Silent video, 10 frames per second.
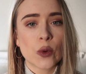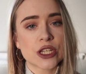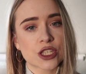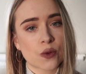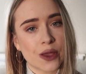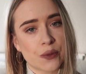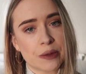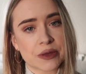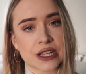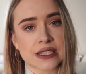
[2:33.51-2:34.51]
which is quite
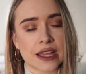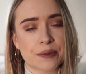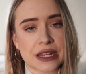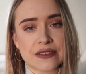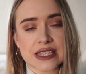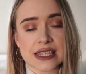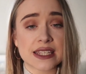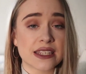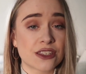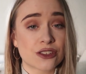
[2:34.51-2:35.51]
weird because I believe it's a
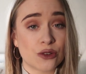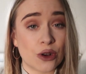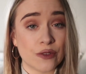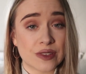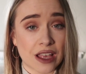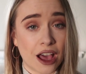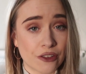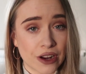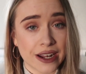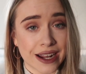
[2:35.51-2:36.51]
sister store of Zara,